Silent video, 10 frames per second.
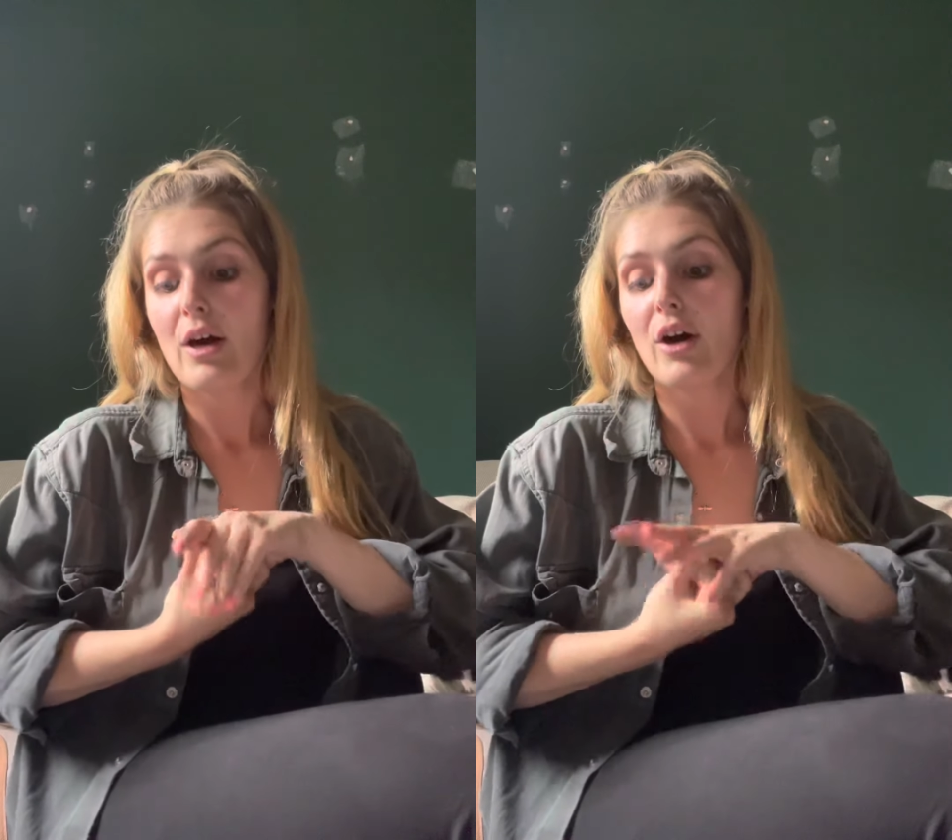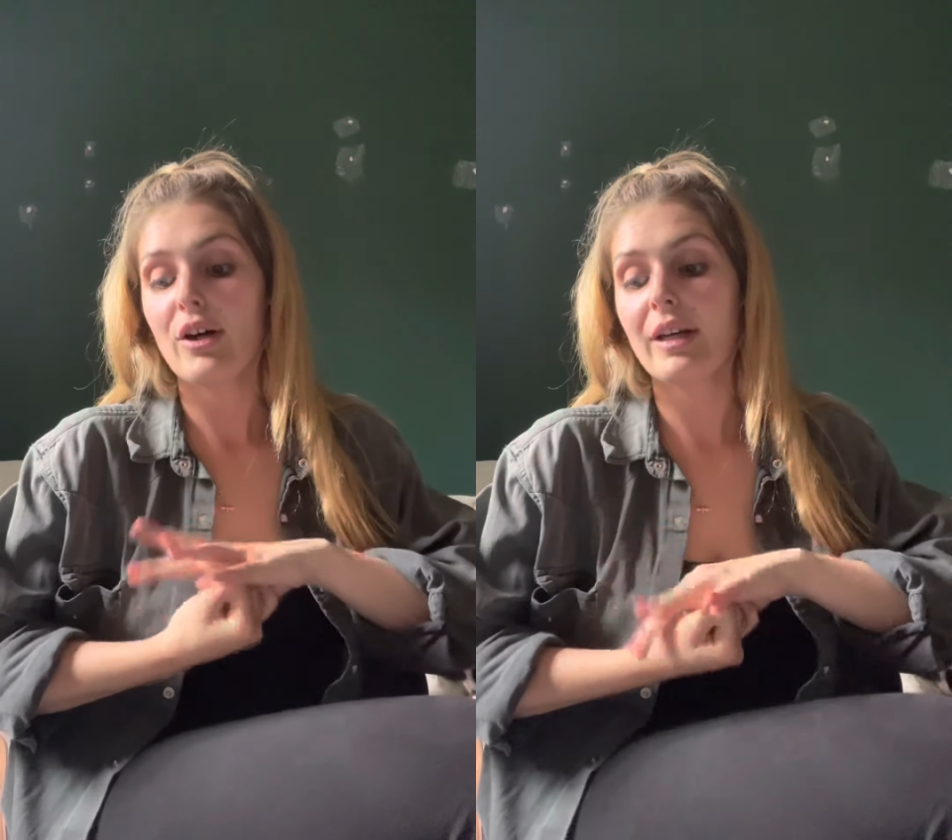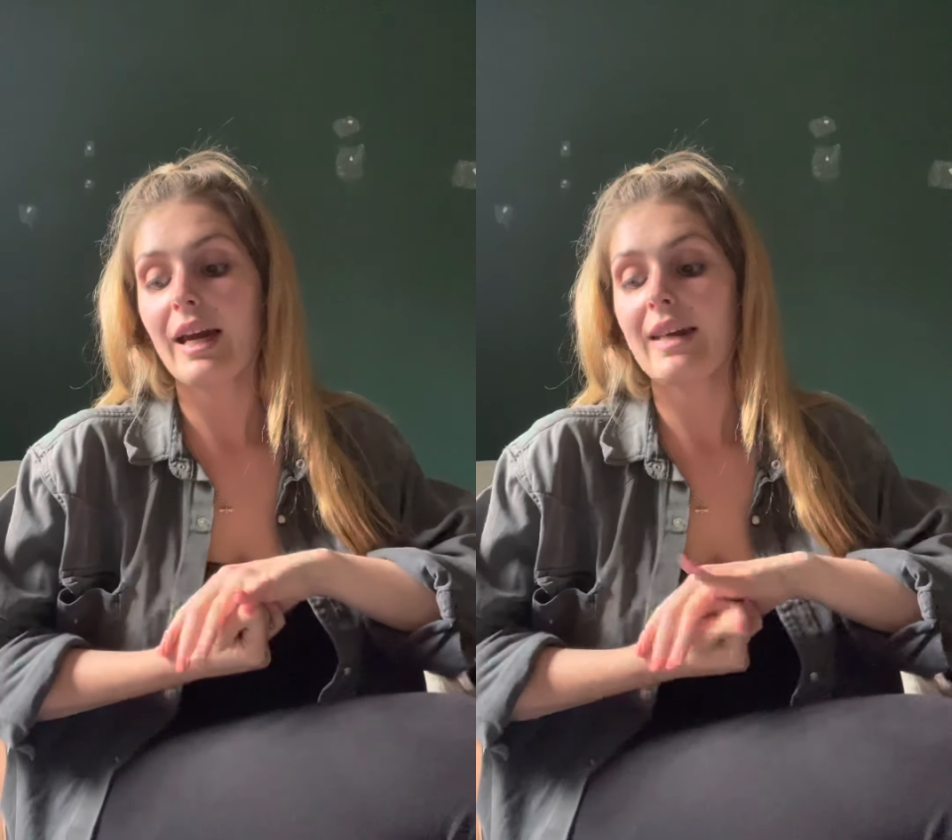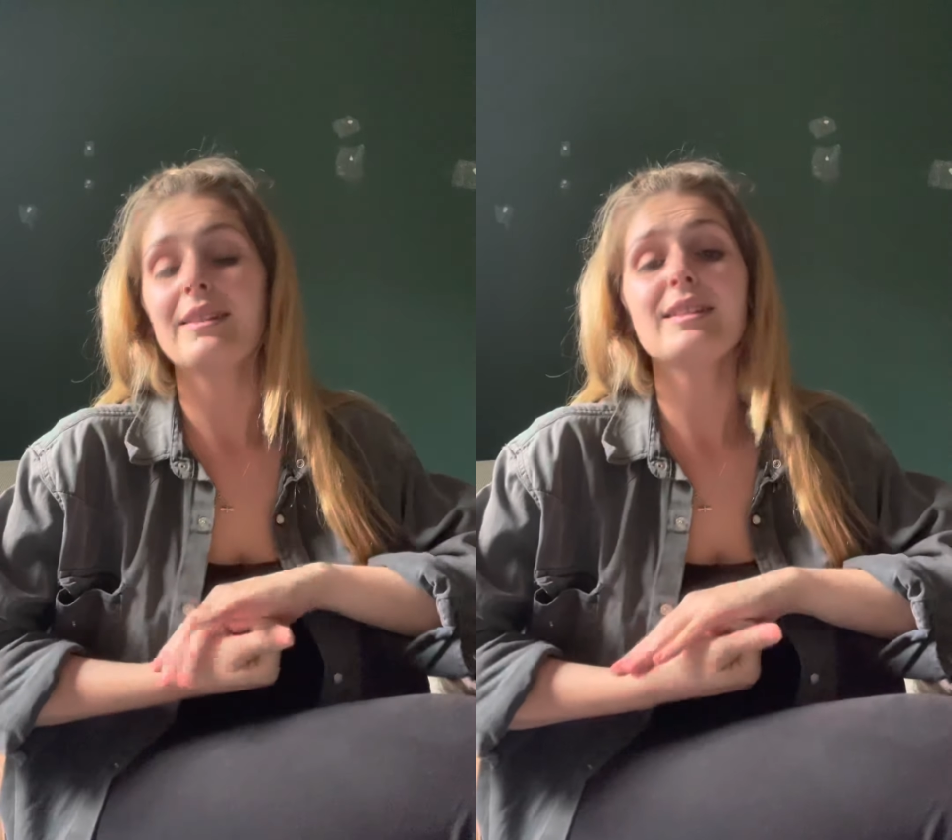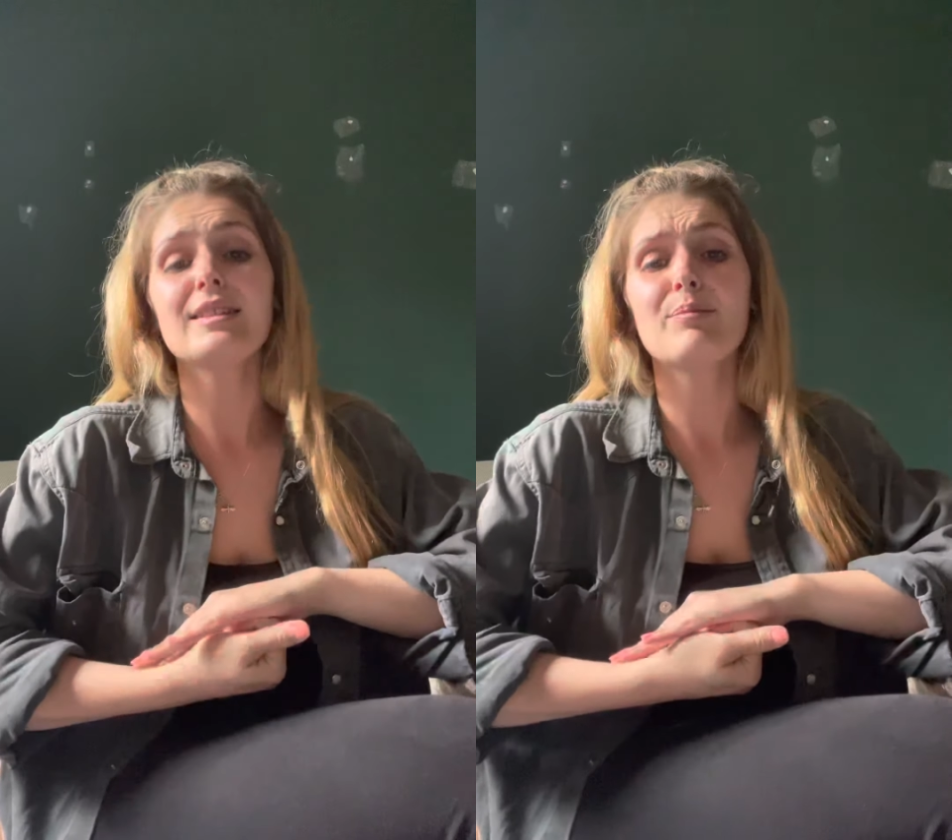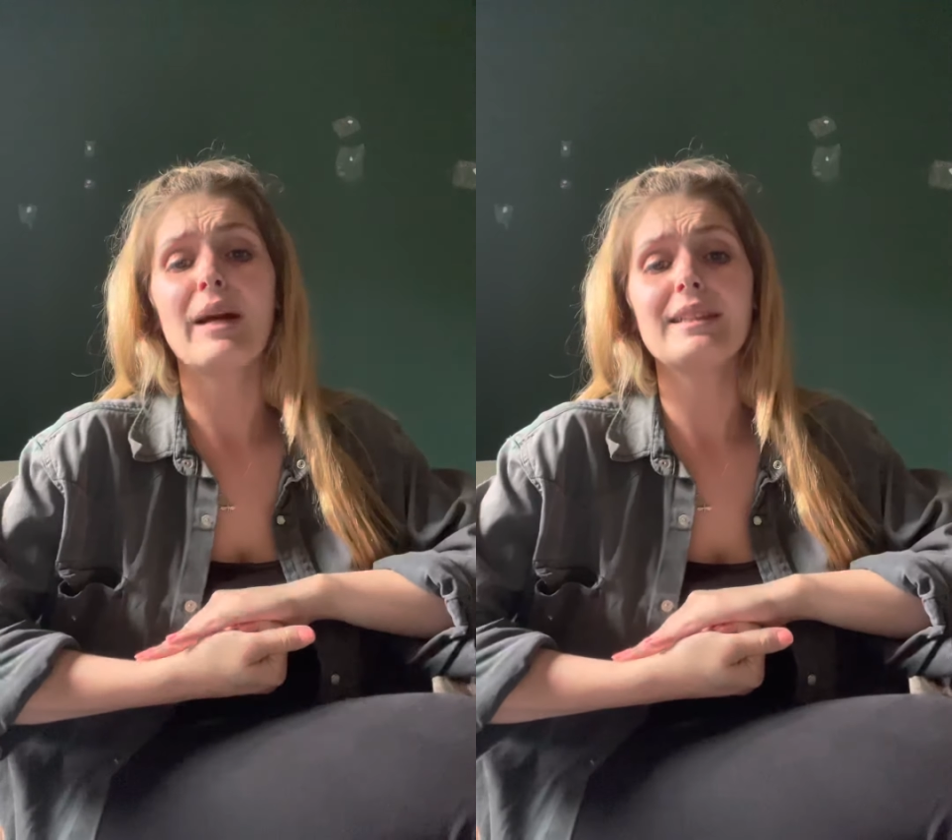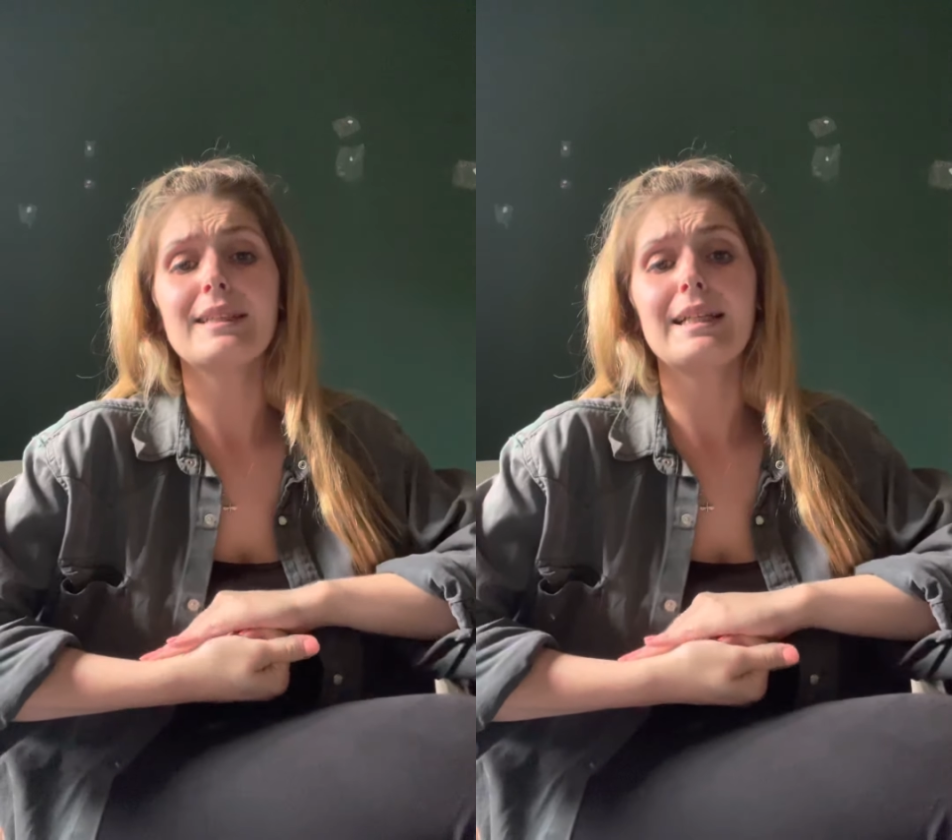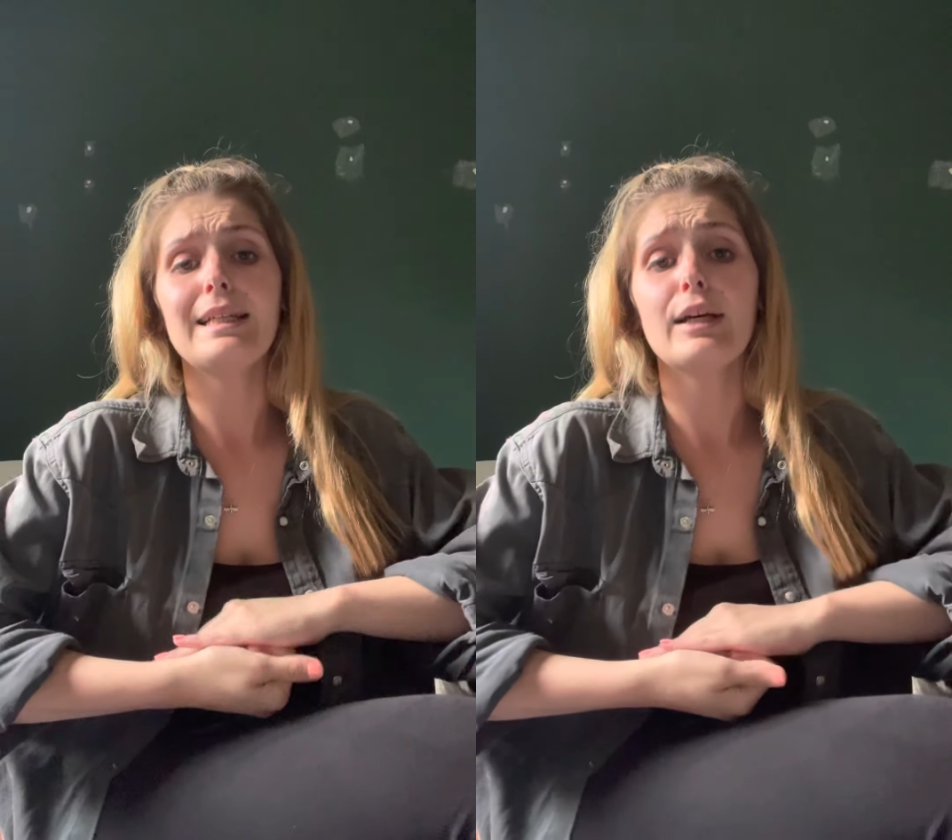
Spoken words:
Okay, this is basically